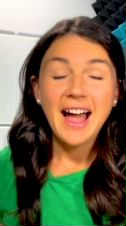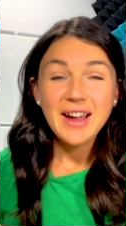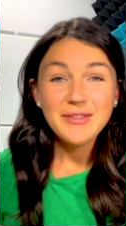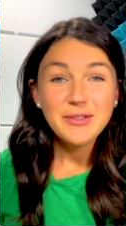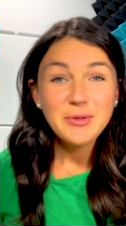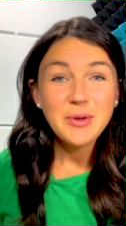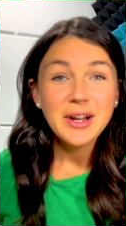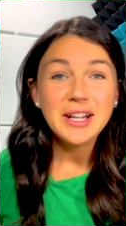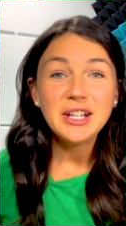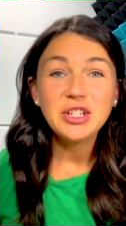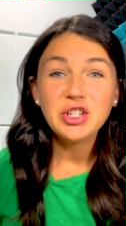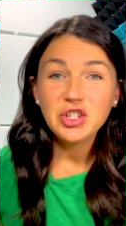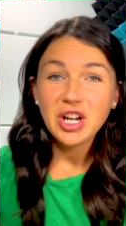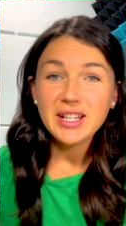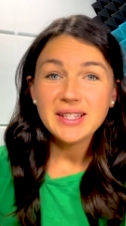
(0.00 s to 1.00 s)
everyone, it's
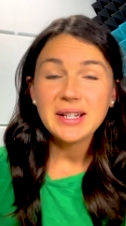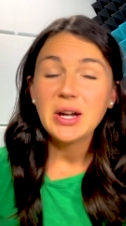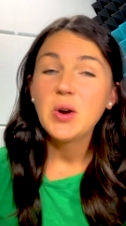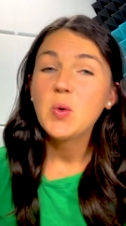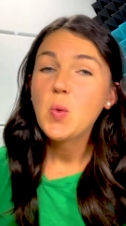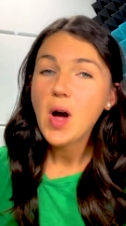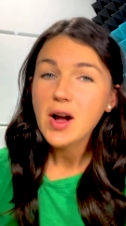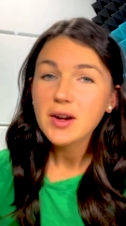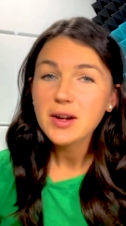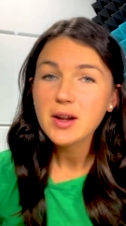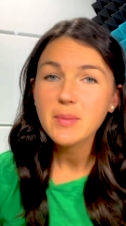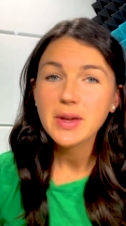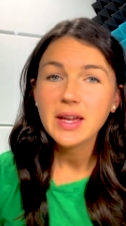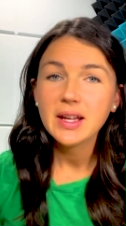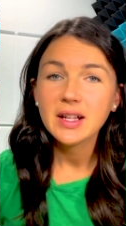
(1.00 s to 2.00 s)
Jessica. Welcome to
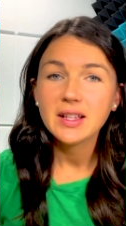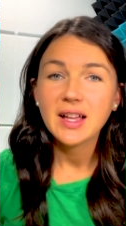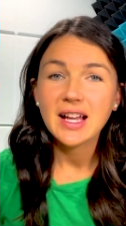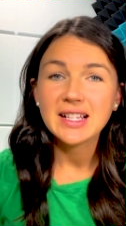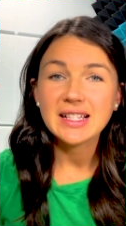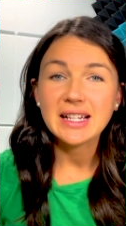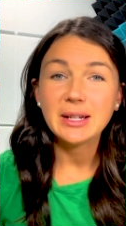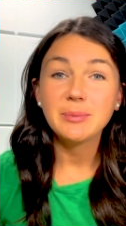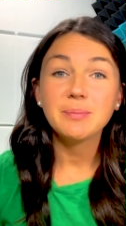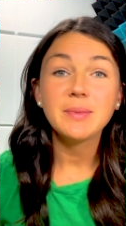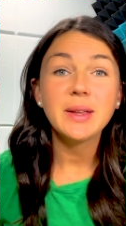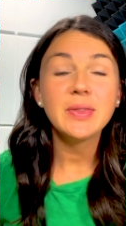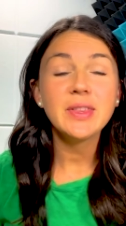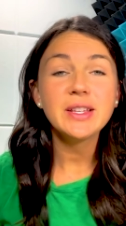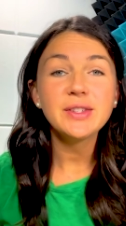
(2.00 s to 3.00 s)
Bein' Classy.
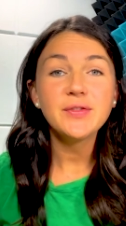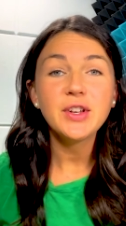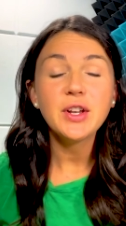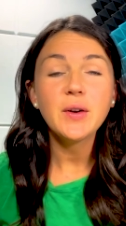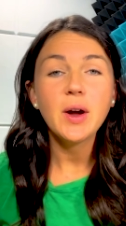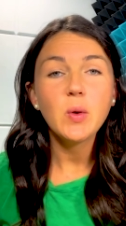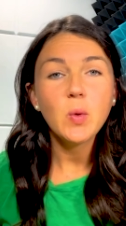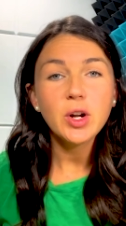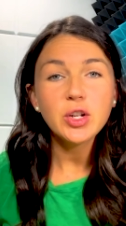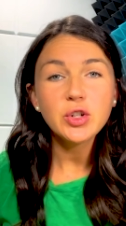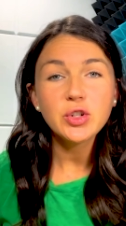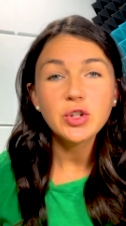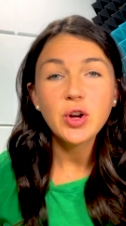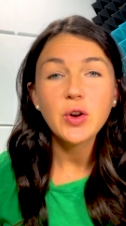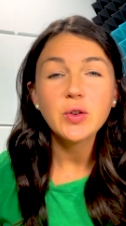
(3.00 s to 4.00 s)
In this video, I want to
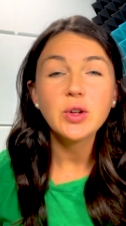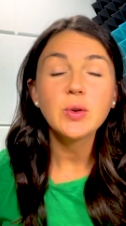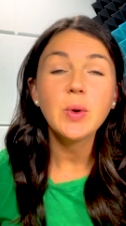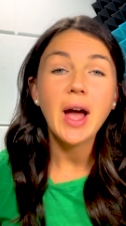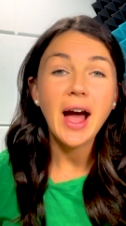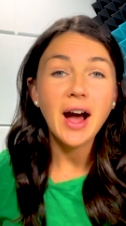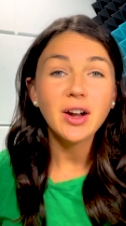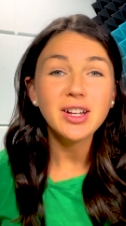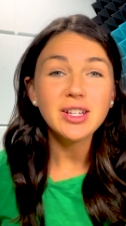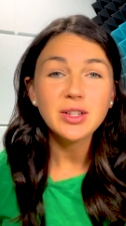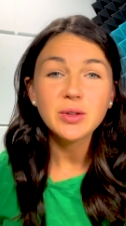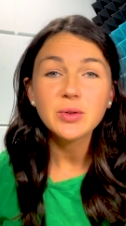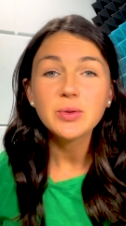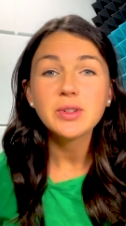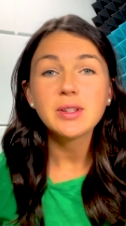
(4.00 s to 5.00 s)
show you how to
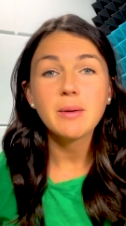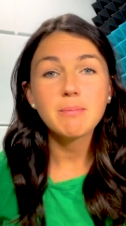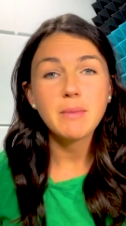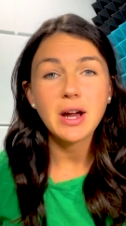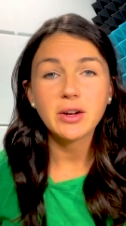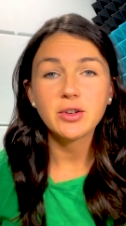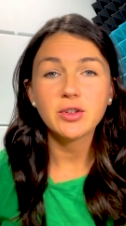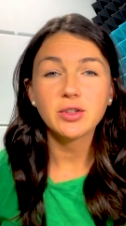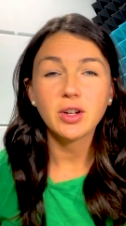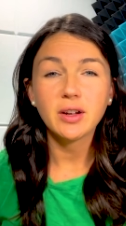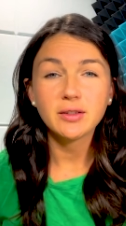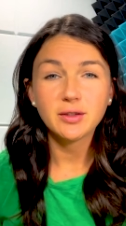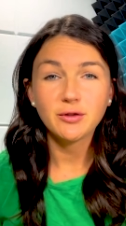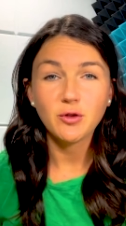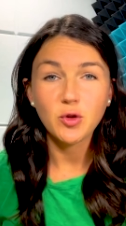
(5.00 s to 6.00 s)
use
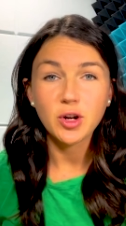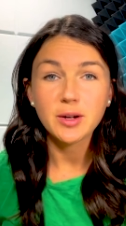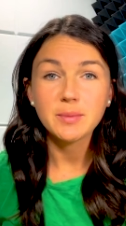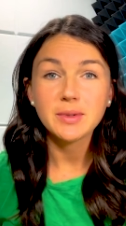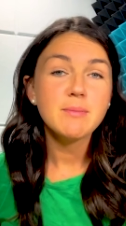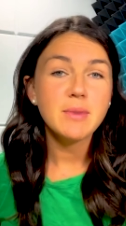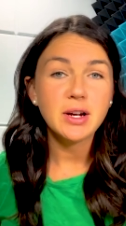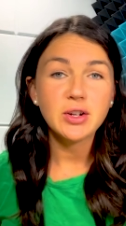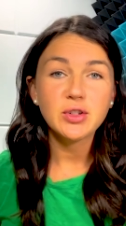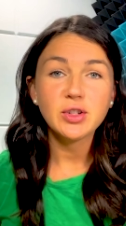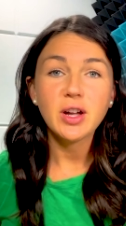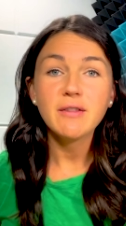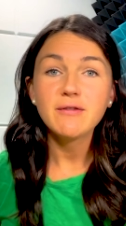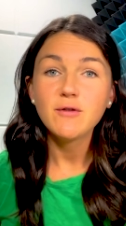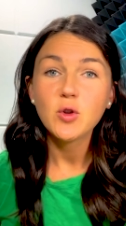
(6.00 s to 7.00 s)
Microsoft Forms.
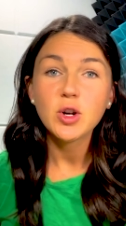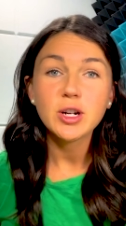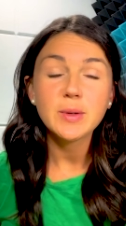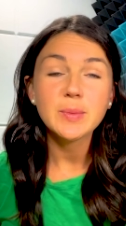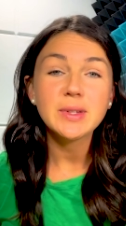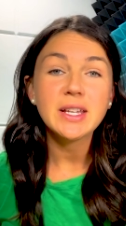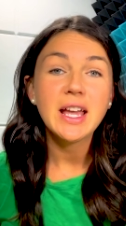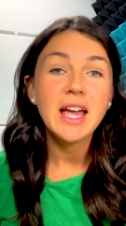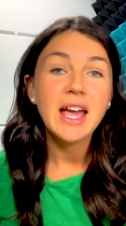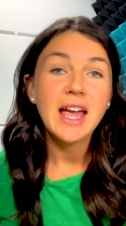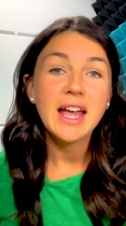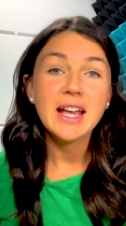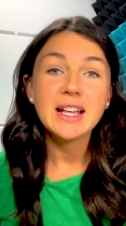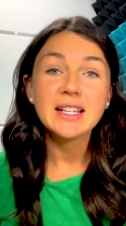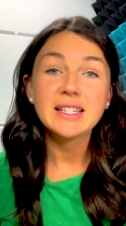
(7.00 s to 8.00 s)
Microsoft Forms
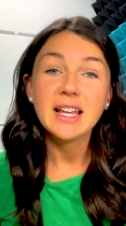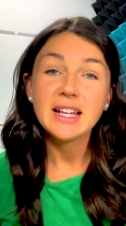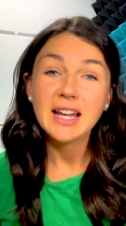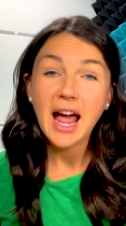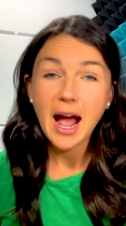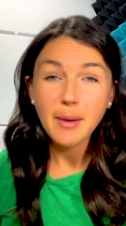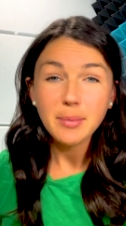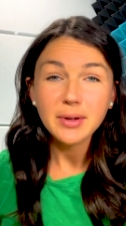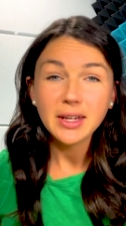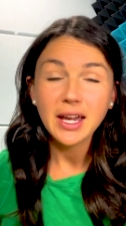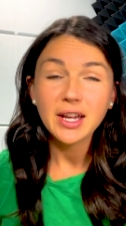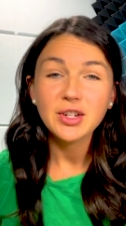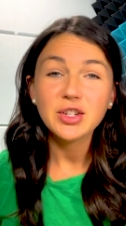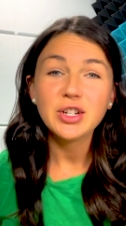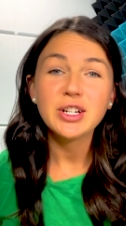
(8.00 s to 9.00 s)
is an
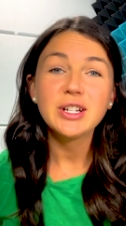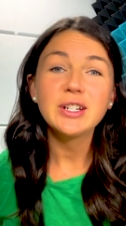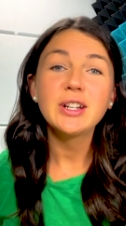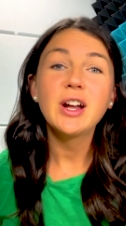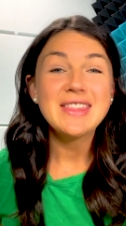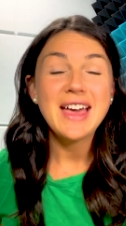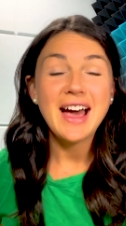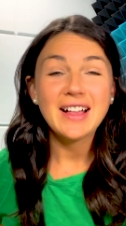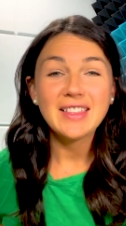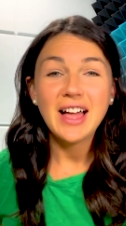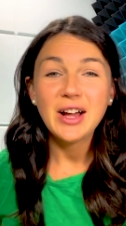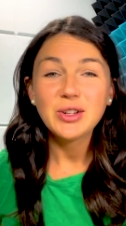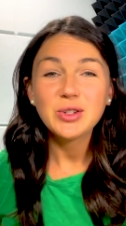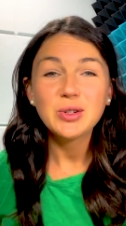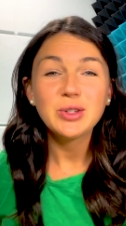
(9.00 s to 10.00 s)
application that
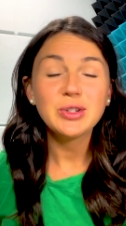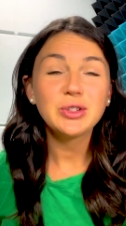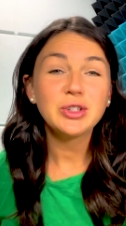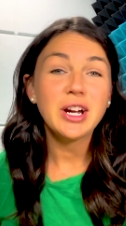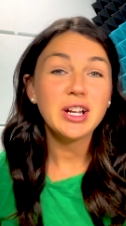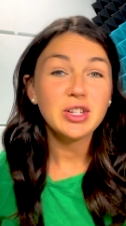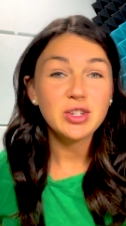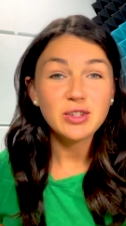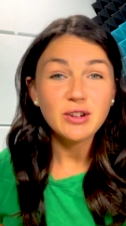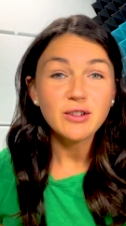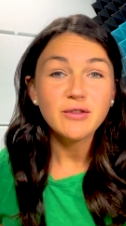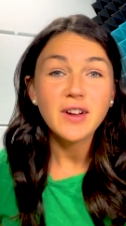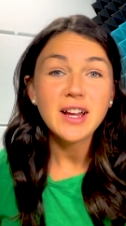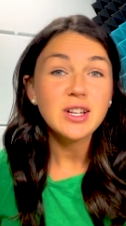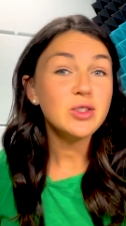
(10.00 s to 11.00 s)
allows you to create
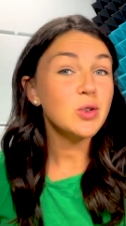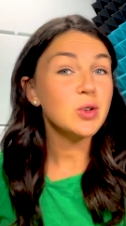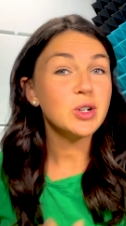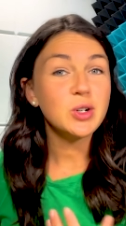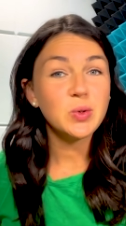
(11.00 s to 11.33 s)
surveys or